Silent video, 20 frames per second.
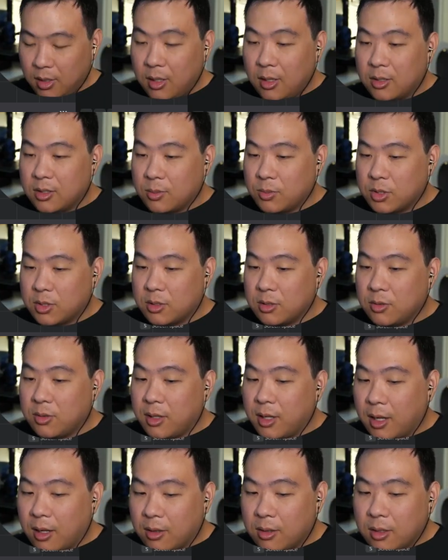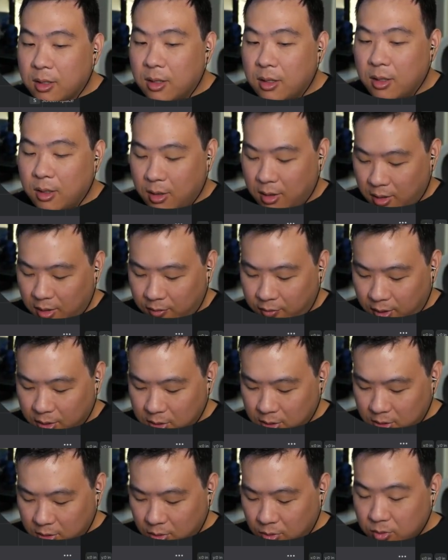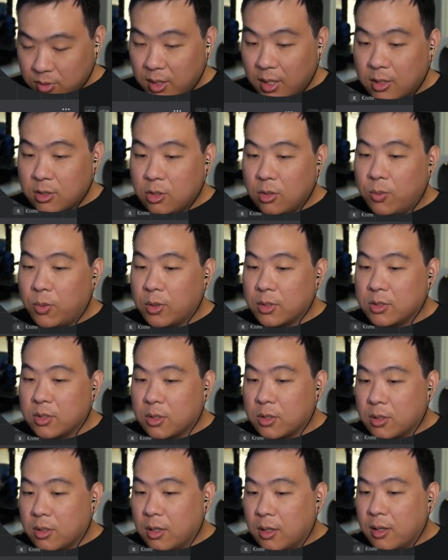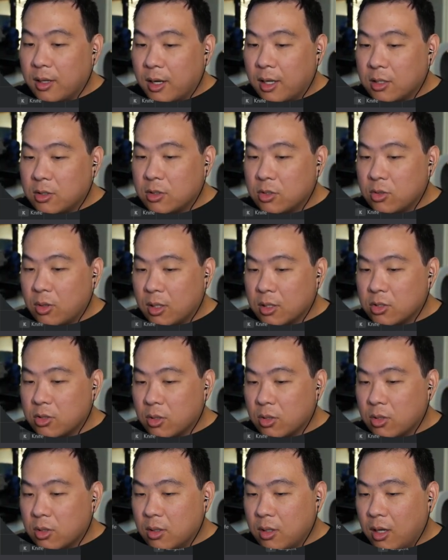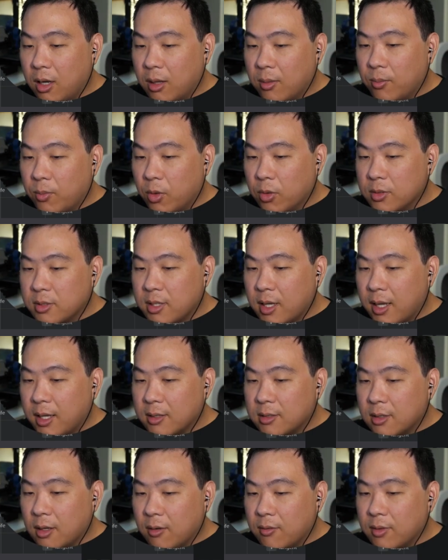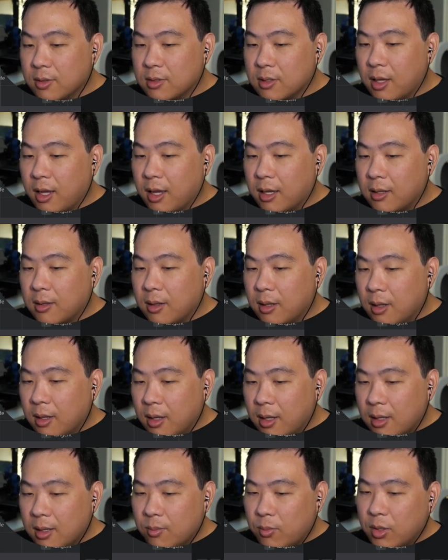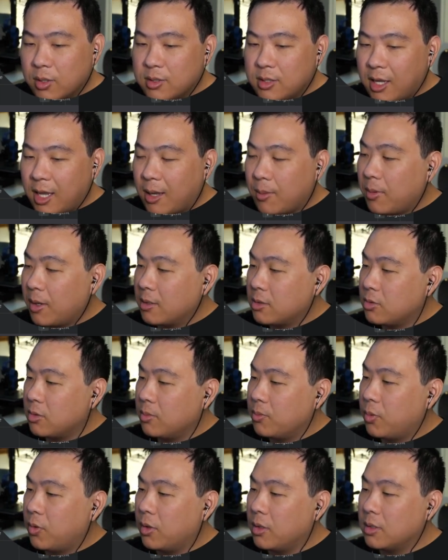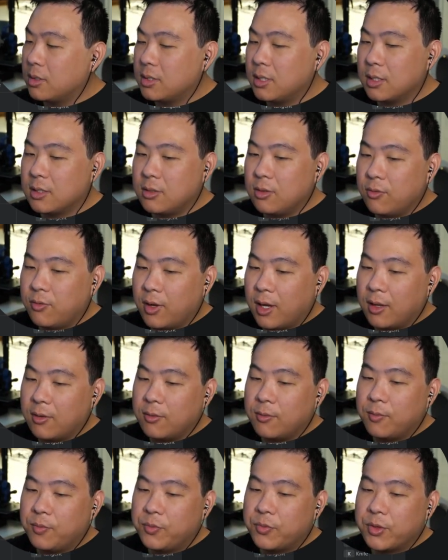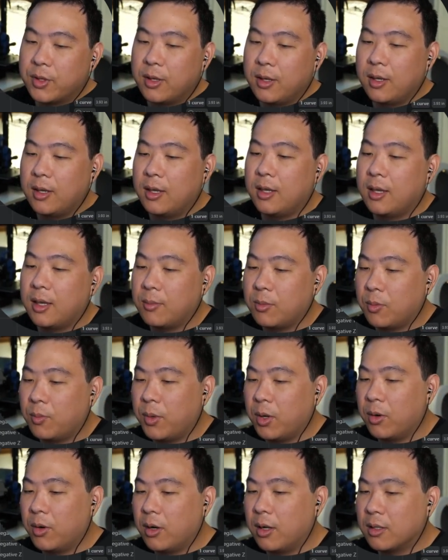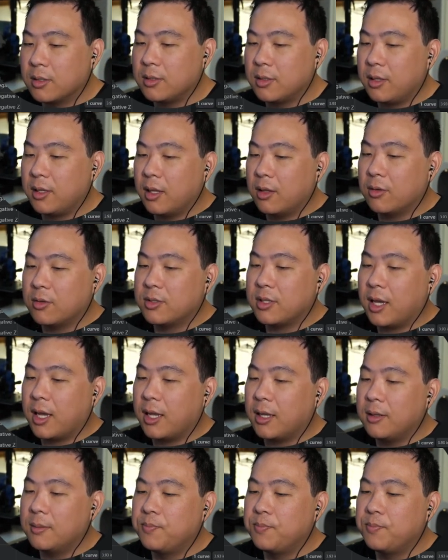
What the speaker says: I'm just gonna do that now. If I just use a 2-point circle and I just draw a circle on both sides of this line, press tab, enter in 0.625, mirror it onto the other side.